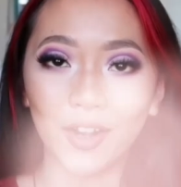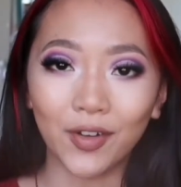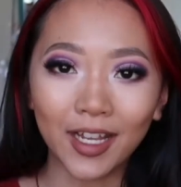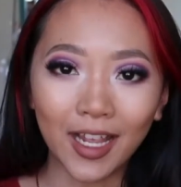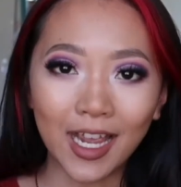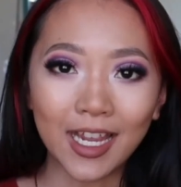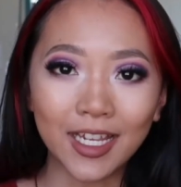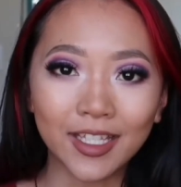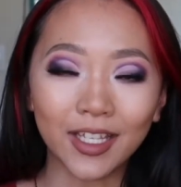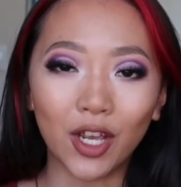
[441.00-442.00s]
Alright
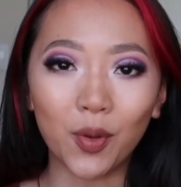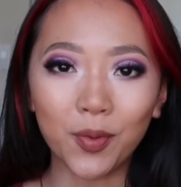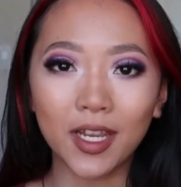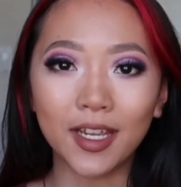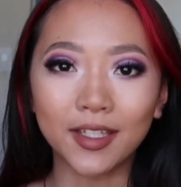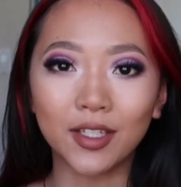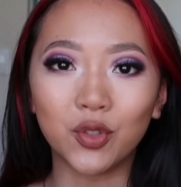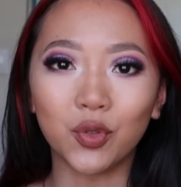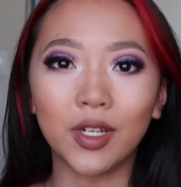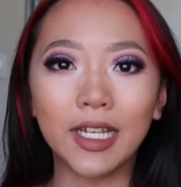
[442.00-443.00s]
guys, I hope you guys
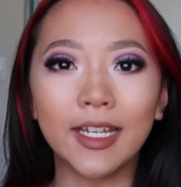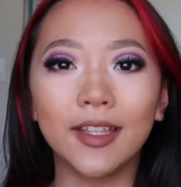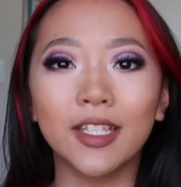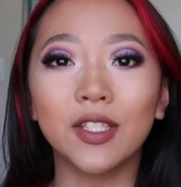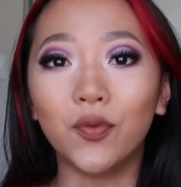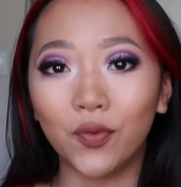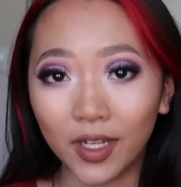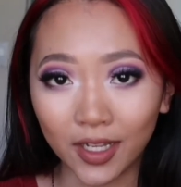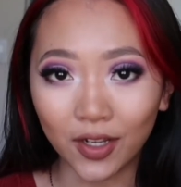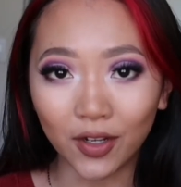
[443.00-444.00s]
enjoyed this
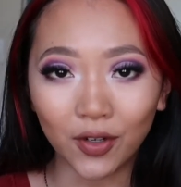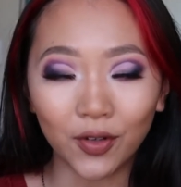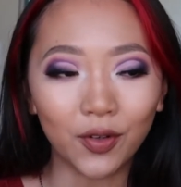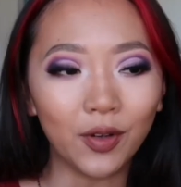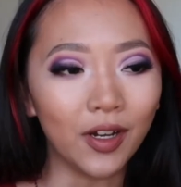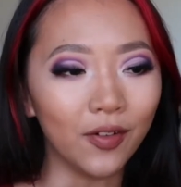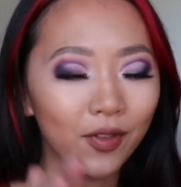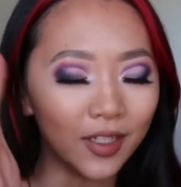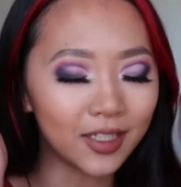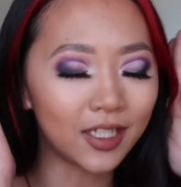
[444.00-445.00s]
video of
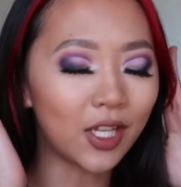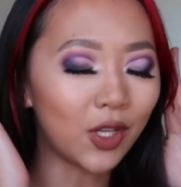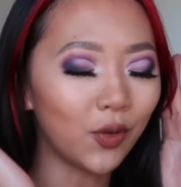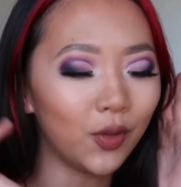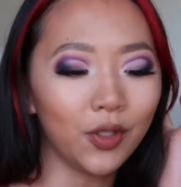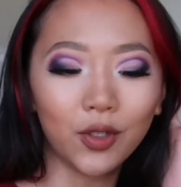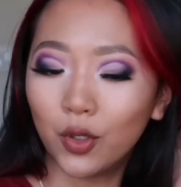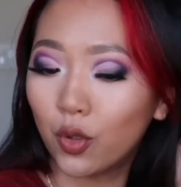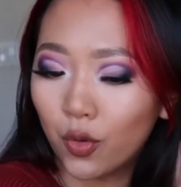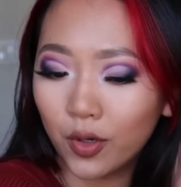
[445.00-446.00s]
this cute
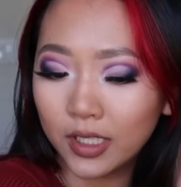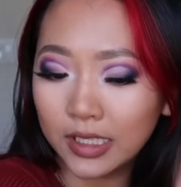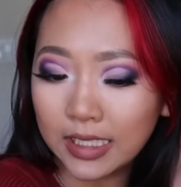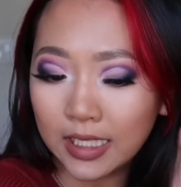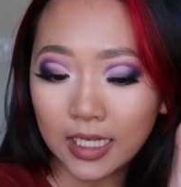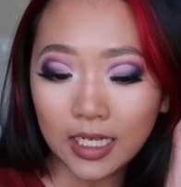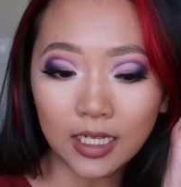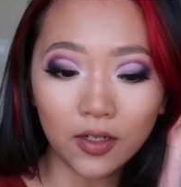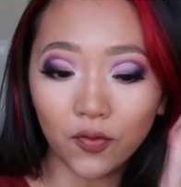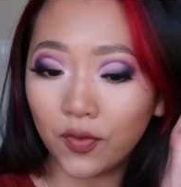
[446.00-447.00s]
little
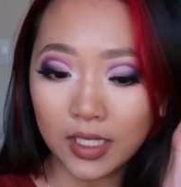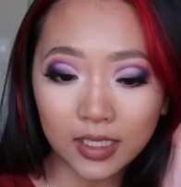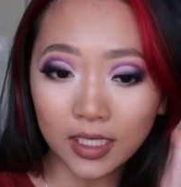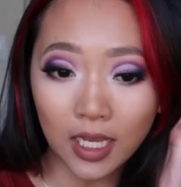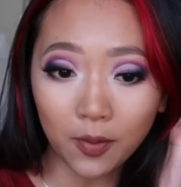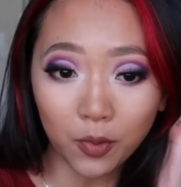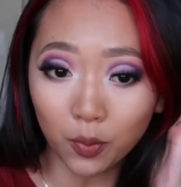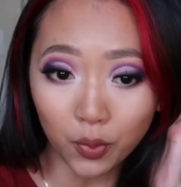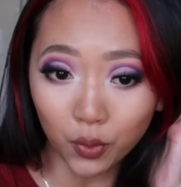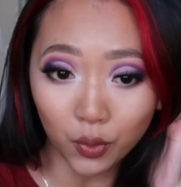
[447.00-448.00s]
quarantine FaceTime your
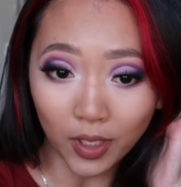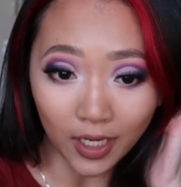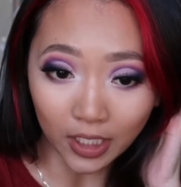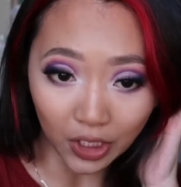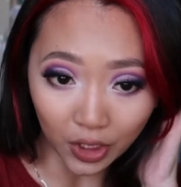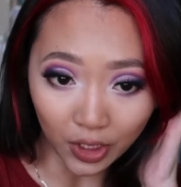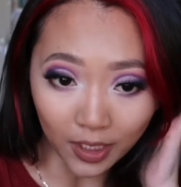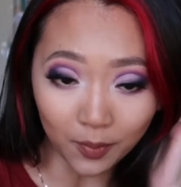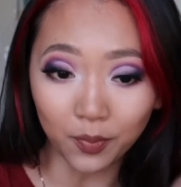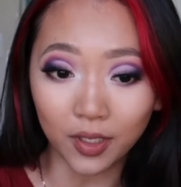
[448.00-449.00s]
boo kind of look,
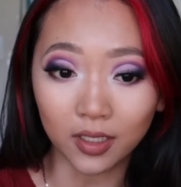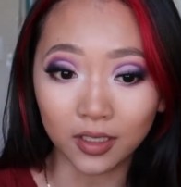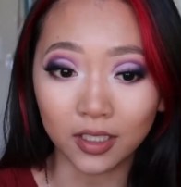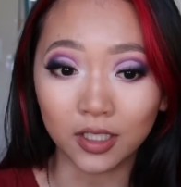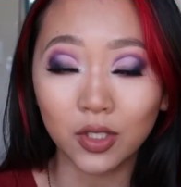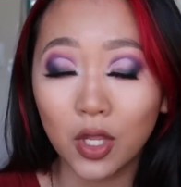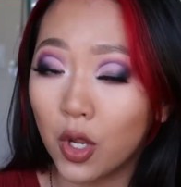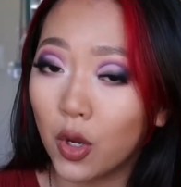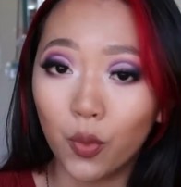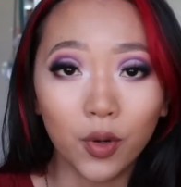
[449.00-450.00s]
because
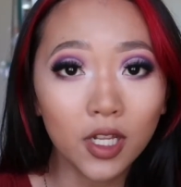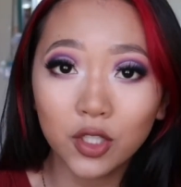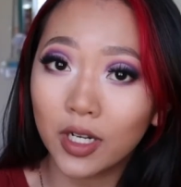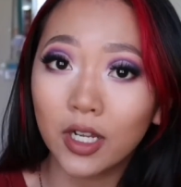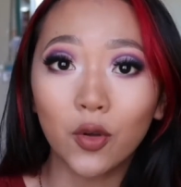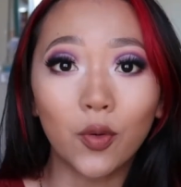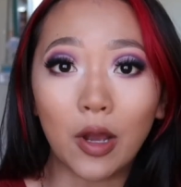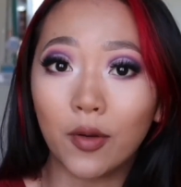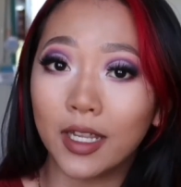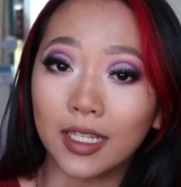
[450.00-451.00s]
we're not trying to go
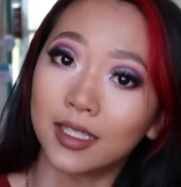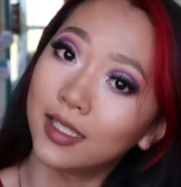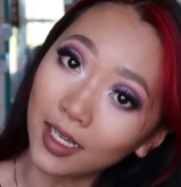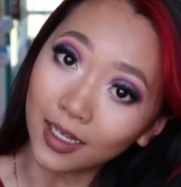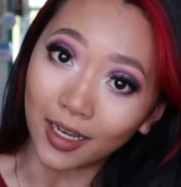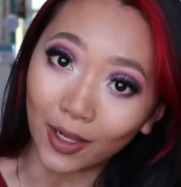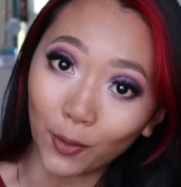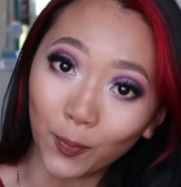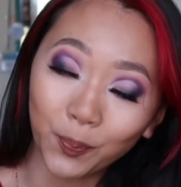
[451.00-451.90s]
out and get sick now.